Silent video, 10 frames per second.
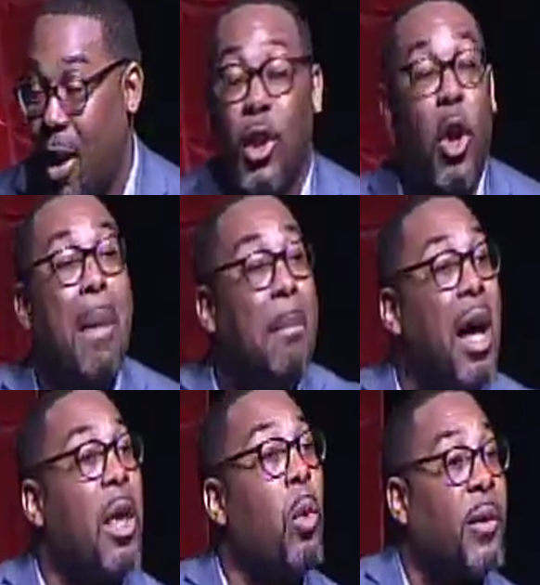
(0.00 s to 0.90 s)
So my
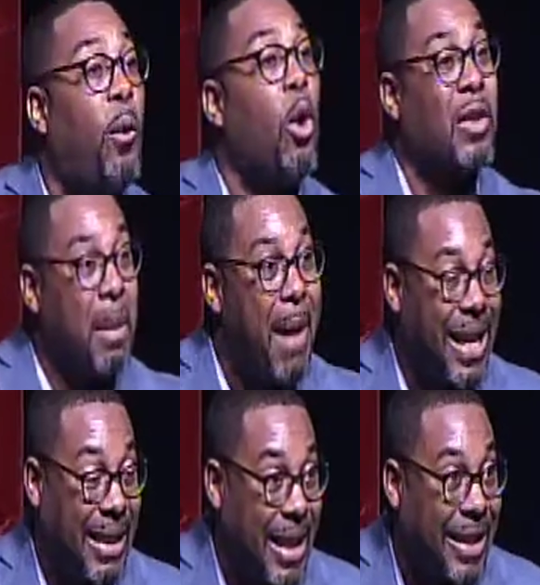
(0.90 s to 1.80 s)
mother was forced to
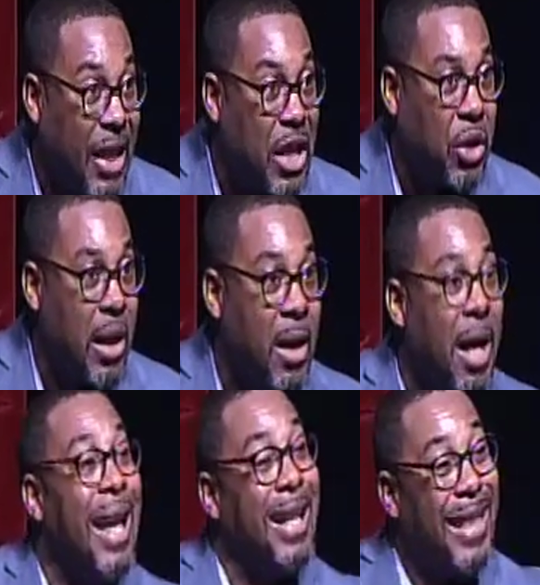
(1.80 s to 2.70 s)
make a decision
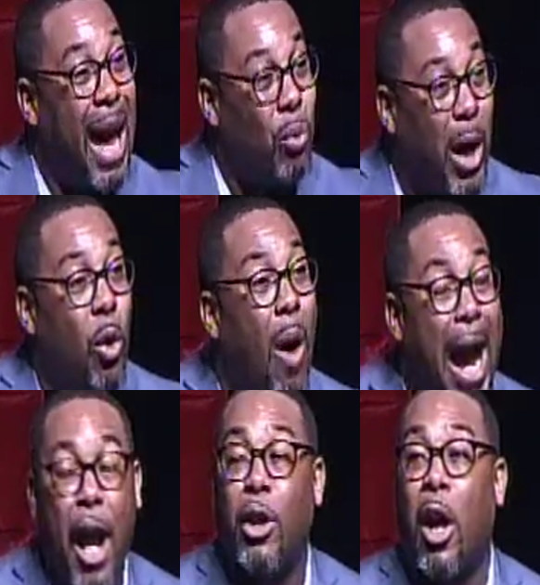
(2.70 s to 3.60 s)
that
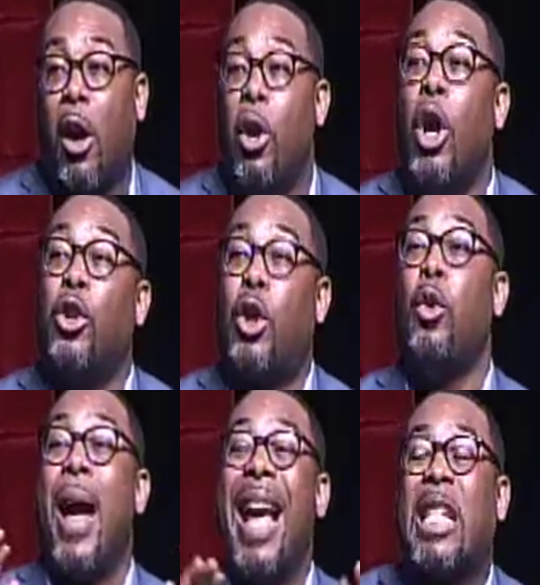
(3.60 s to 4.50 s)
required her
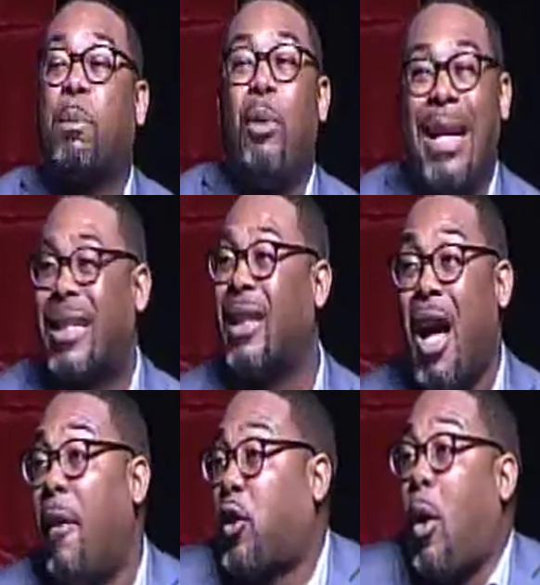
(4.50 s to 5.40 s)
to express
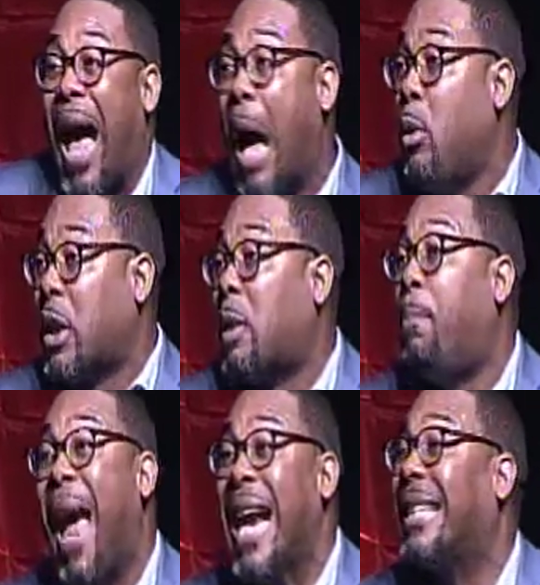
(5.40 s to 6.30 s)
love. So I was
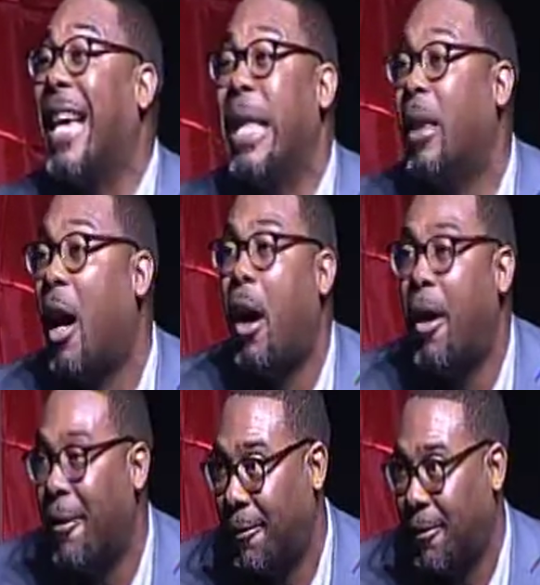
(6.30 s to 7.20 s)
baked in
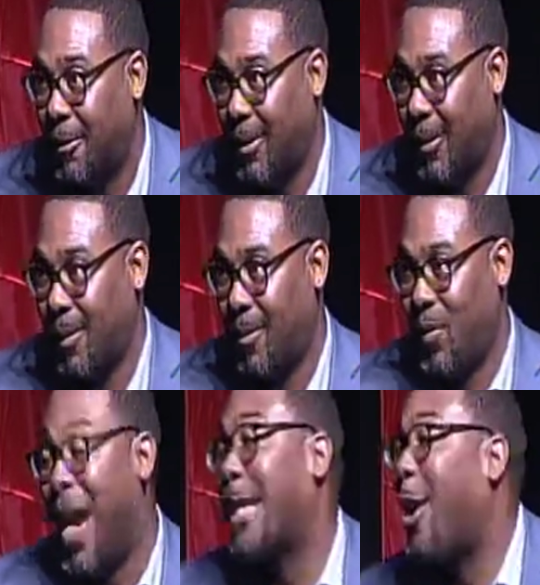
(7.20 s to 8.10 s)
love.
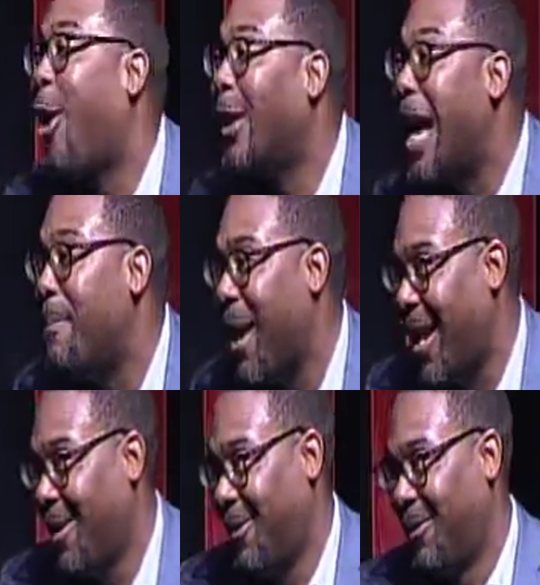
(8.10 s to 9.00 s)
It it's all in me.
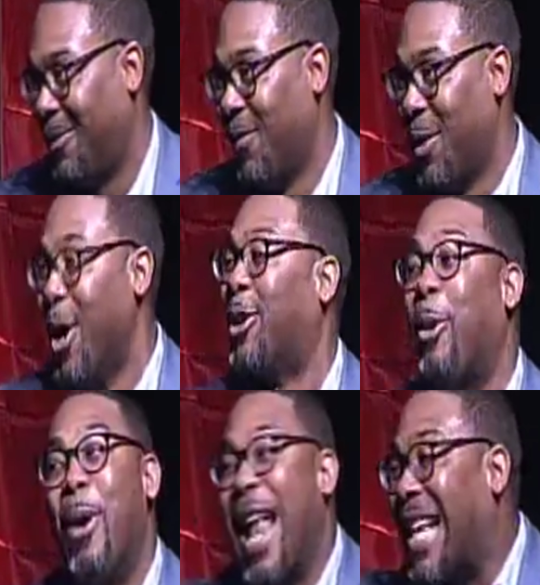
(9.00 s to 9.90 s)
So
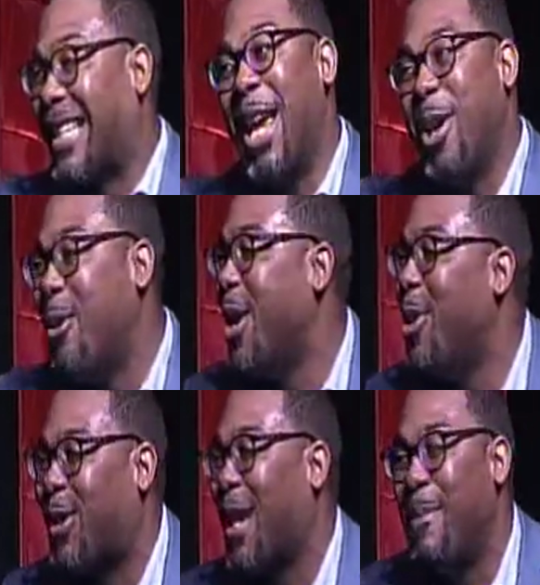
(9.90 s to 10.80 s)
when I see you and
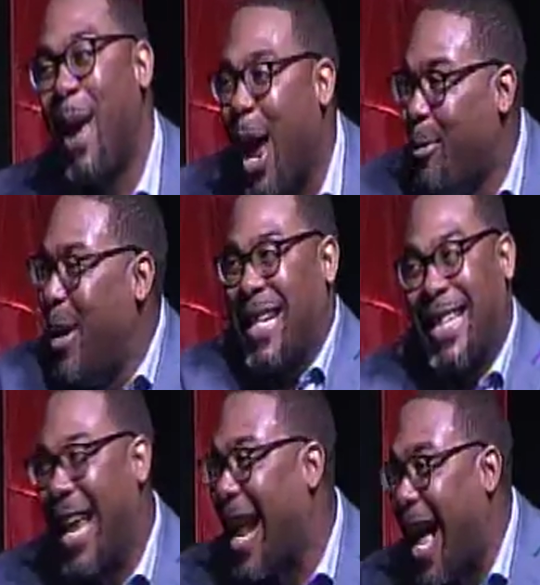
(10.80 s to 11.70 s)
you see me and we
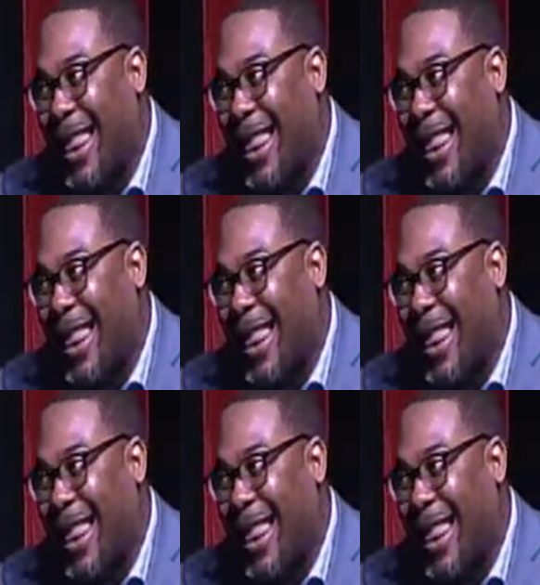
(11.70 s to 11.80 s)
just get our